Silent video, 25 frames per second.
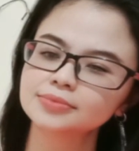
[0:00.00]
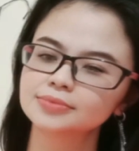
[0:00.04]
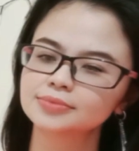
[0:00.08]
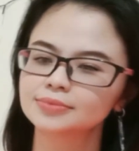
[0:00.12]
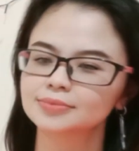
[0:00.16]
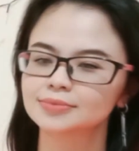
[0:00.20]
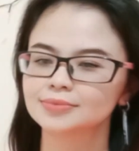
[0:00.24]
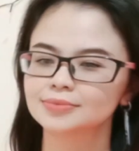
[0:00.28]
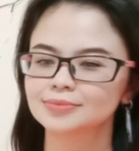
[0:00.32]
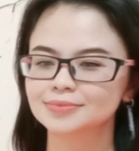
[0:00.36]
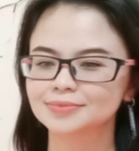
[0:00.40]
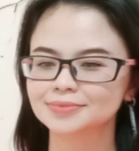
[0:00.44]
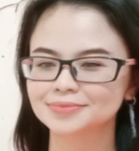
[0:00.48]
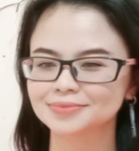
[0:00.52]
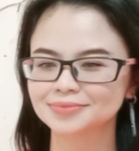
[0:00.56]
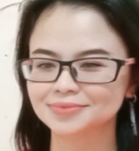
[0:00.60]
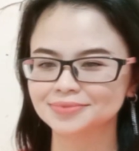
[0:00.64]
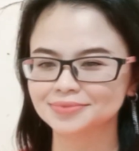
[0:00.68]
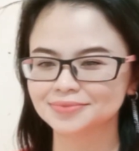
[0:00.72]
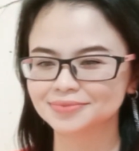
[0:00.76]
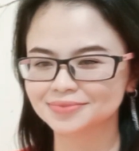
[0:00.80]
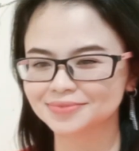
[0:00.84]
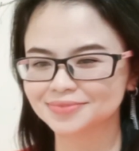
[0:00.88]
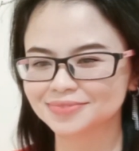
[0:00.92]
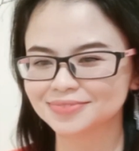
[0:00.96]
here now to
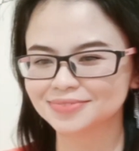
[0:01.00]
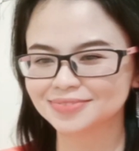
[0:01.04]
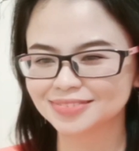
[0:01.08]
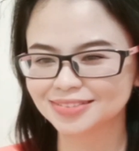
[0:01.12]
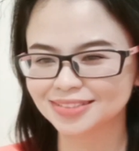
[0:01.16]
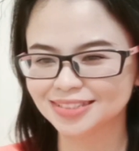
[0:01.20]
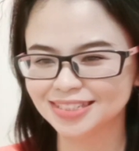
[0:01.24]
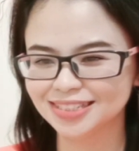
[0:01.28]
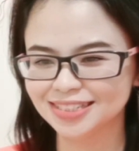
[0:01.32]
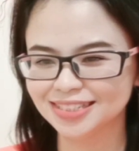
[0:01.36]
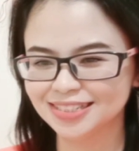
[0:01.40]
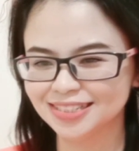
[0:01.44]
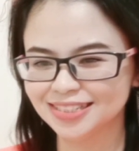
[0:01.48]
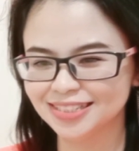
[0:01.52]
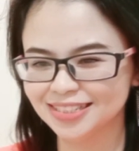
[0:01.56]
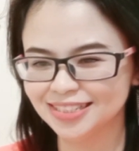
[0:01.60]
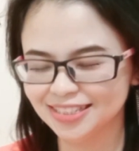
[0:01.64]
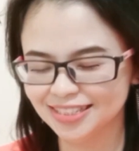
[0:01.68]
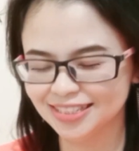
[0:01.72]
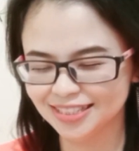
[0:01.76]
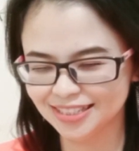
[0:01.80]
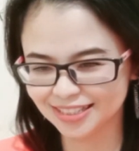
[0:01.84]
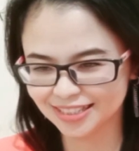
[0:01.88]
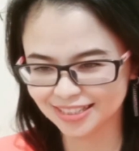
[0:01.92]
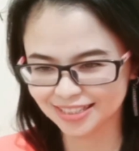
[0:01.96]
perform the song
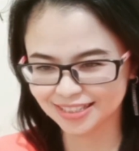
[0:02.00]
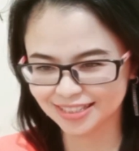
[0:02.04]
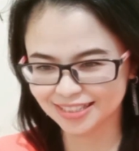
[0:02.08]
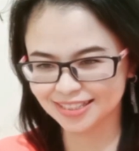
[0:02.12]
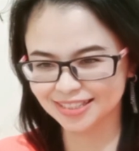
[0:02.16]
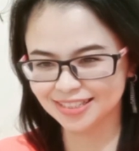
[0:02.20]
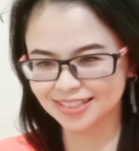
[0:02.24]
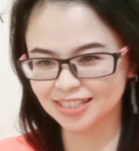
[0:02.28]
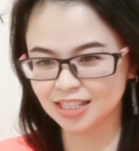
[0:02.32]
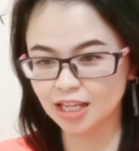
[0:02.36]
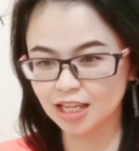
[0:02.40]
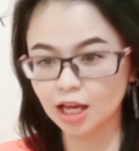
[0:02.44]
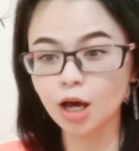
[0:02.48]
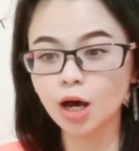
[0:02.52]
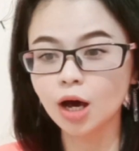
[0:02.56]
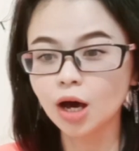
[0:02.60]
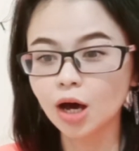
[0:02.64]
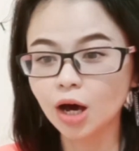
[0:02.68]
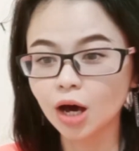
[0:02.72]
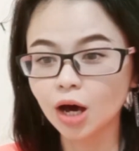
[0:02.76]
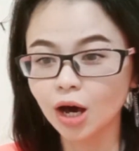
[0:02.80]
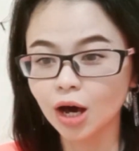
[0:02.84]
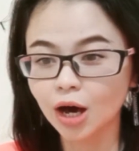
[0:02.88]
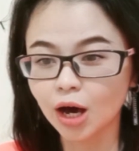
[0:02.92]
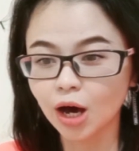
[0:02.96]
Home from their
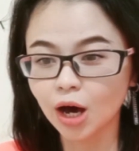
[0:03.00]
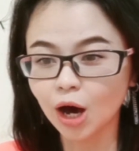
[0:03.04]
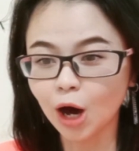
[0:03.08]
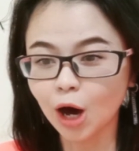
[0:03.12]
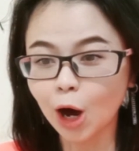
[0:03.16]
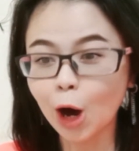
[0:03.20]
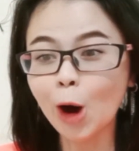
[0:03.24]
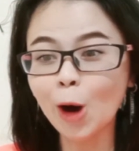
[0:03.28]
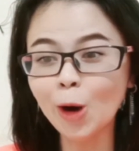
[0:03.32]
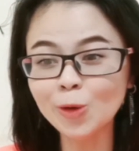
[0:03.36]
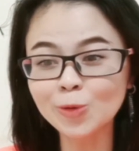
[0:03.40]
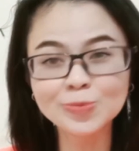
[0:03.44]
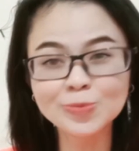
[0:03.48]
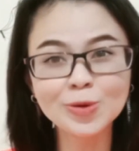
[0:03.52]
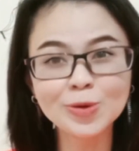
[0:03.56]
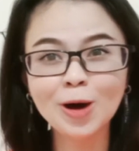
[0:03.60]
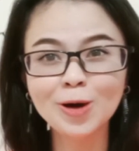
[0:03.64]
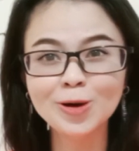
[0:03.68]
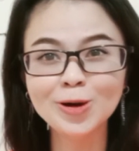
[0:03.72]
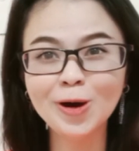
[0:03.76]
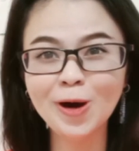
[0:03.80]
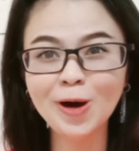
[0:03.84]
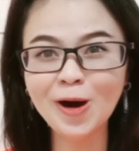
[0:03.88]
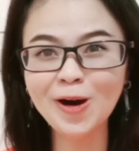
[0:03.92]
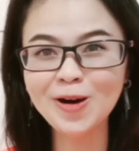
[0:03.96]
2019 Home,
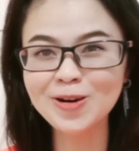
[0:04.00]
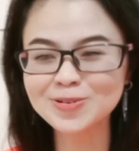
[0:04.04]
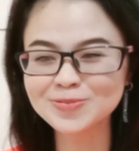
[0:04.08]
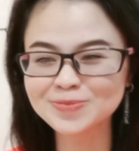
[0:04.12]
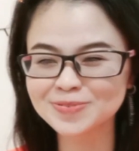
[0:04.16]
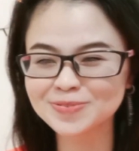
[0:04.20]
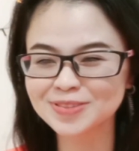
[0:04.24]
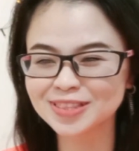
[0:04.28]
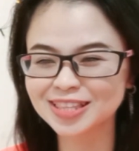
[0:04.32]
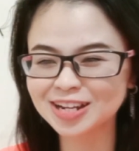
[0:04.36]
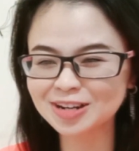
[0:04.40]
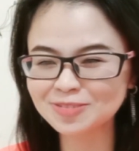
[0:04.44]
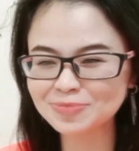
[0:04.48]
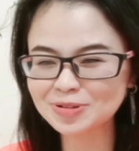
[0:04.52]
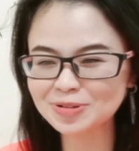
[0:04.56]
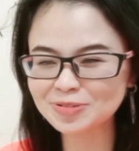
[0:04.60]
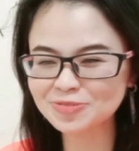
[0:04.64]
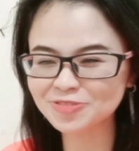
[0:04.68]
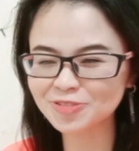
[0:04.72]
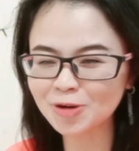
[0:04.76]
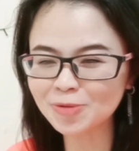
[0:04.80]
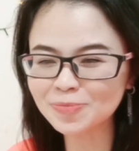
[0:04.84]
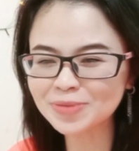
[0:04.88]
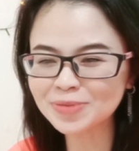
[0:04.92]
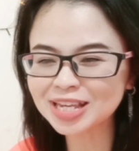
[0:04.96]
oh Home, they're
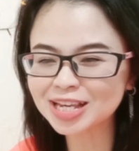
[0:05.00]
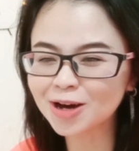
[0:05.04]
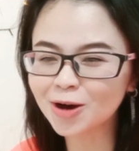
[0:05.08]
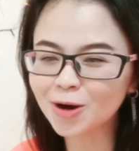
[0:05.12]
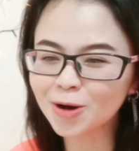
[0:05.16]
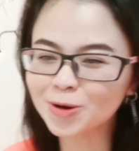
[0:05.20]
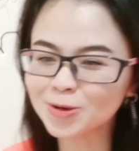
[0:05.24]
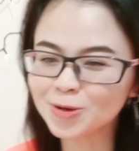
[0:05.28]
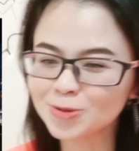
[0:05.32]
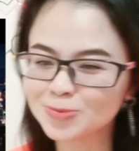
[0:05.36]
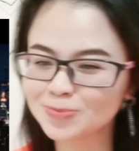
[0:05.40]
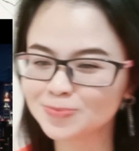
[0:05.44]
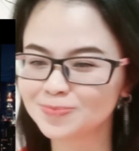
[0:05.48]
performing Home.